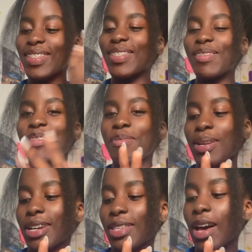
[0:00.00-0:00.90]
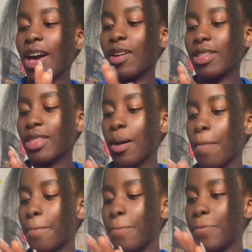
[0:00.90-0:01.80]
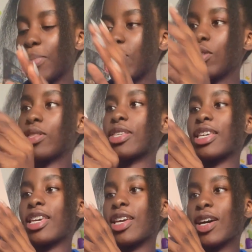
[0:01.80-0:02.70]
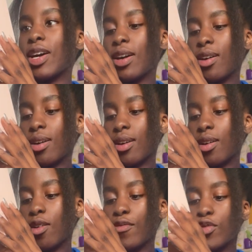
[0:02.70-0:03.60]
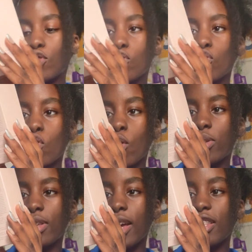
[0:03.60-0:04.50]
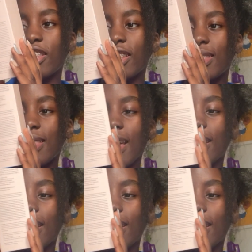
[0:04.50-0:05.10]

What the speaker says: Sweet product. So I got the Beauty of Joseon Ginseng.